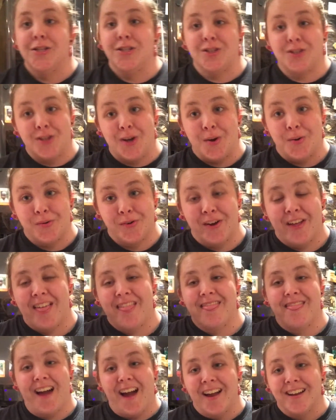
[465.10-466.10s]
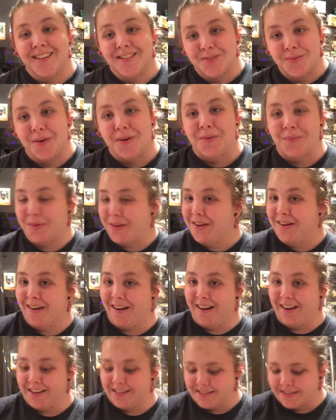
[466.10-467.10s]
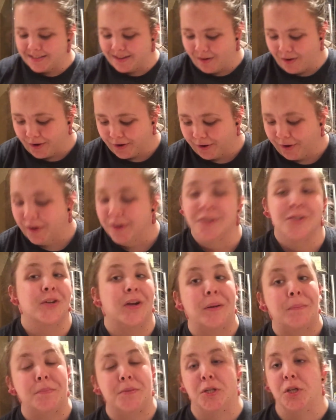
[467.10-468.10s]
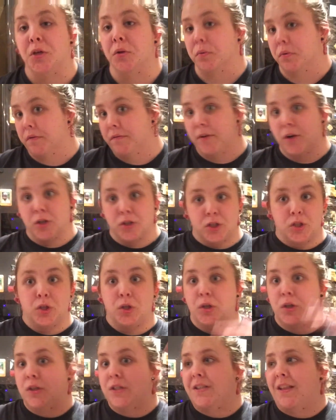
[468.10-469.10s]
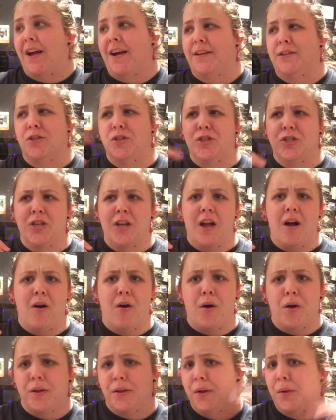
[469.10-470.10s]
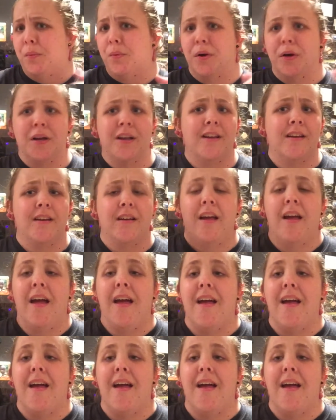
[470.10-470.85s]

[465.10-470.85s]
So that is what we got on our trip to Universal / Hollywood.